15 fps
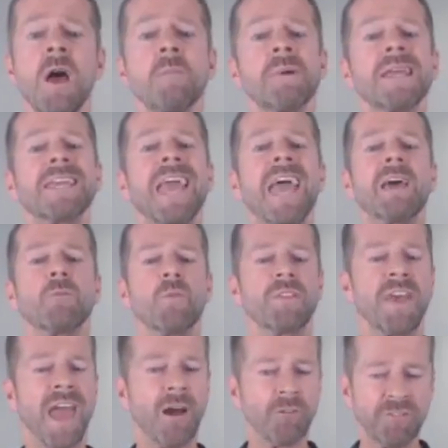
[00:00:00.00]
But again, with
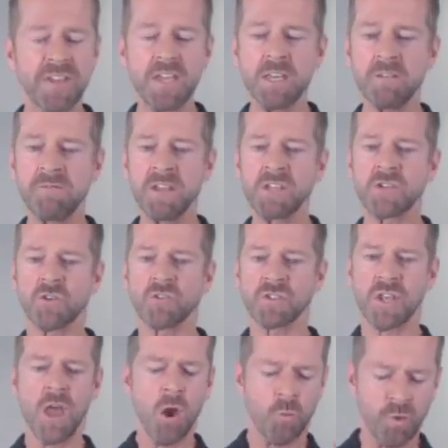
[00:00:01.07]
healthy individuals
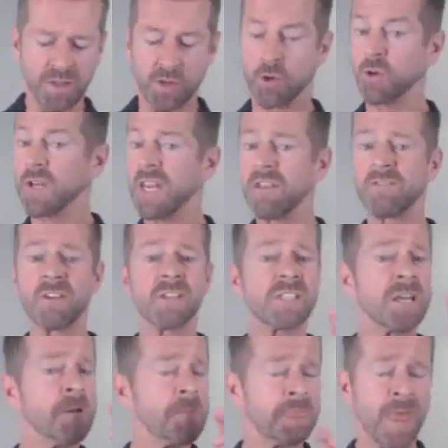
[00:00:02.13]
with good livers
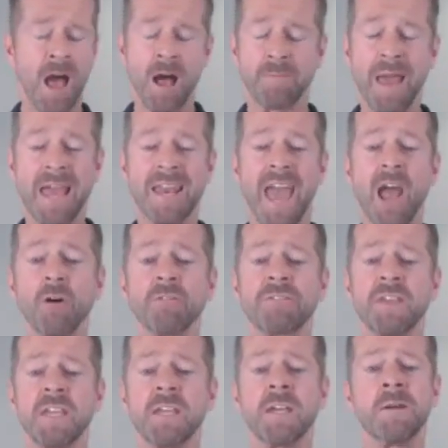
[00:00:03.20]
and
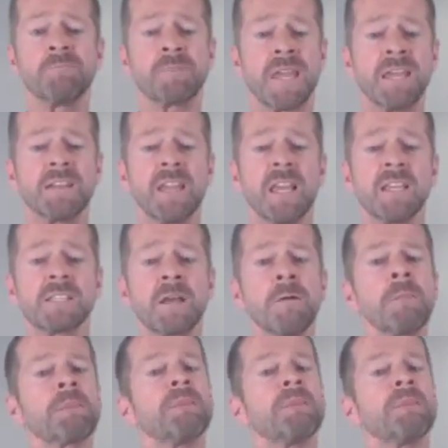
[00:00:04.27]
healthy kidneys,